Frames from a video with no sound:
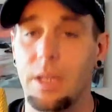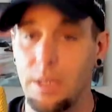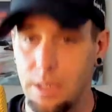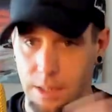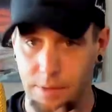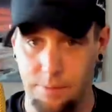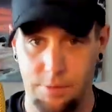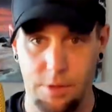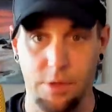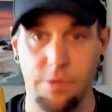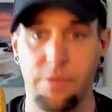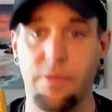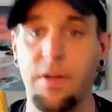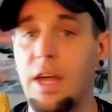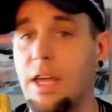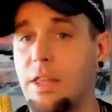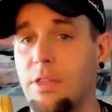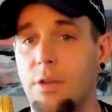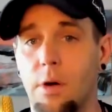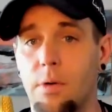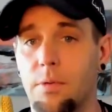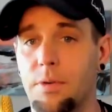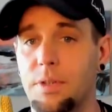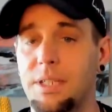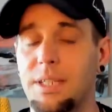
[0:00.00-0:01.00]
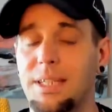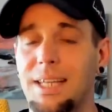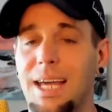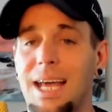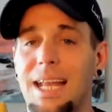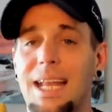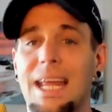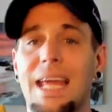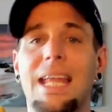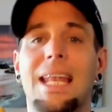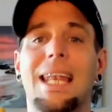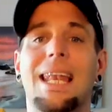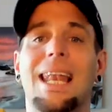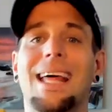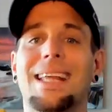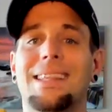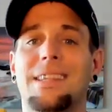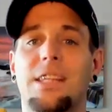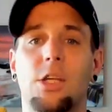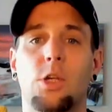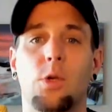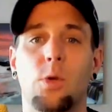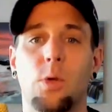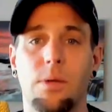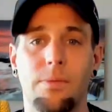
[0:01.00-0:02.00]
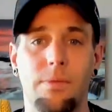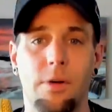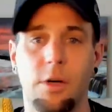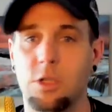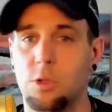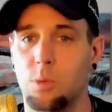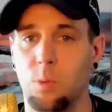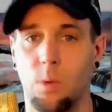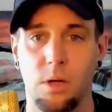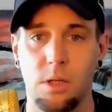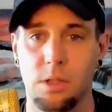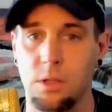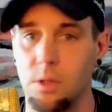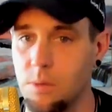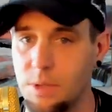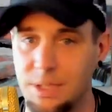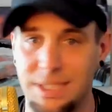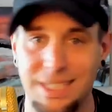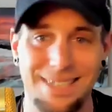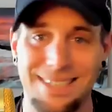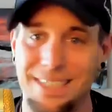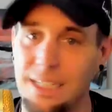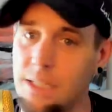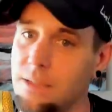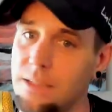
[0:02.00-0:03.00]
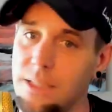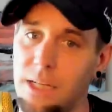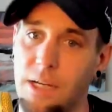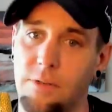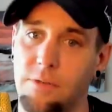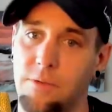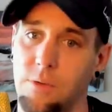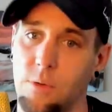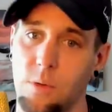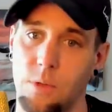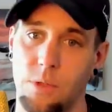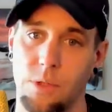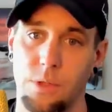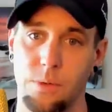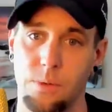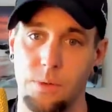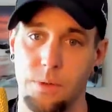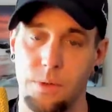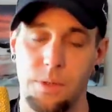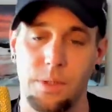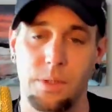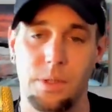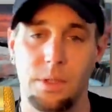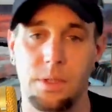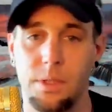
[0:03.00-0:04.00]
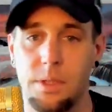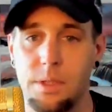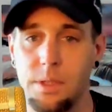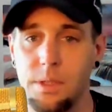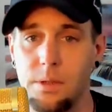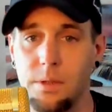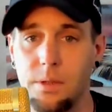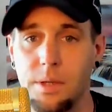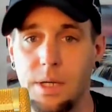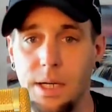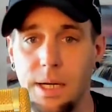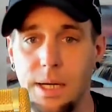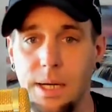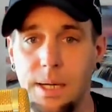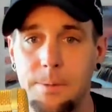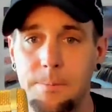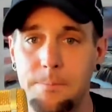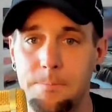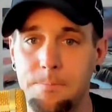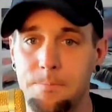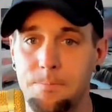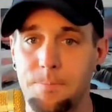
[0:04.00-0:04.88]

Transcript: give your faith over to that, and let the universe work those details out for you. Okay?